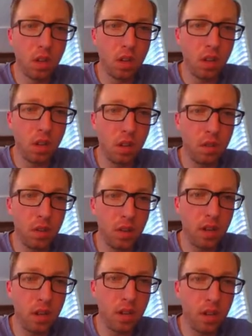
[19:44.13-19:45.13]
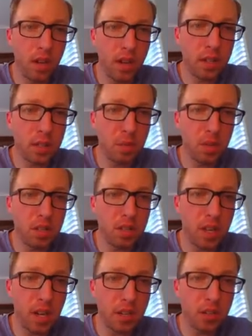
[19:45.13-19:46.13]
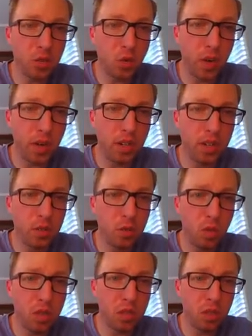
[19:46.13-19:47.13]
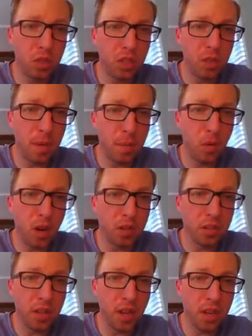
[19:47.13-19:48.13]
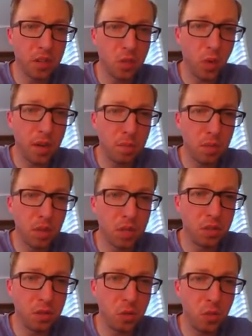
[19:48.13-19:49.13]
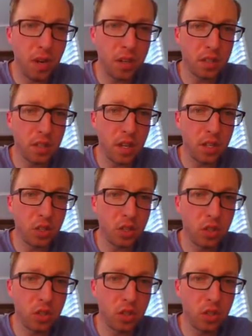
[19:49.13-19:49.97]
of x plus h squared. This one is good to memorize. X squared plus 2xh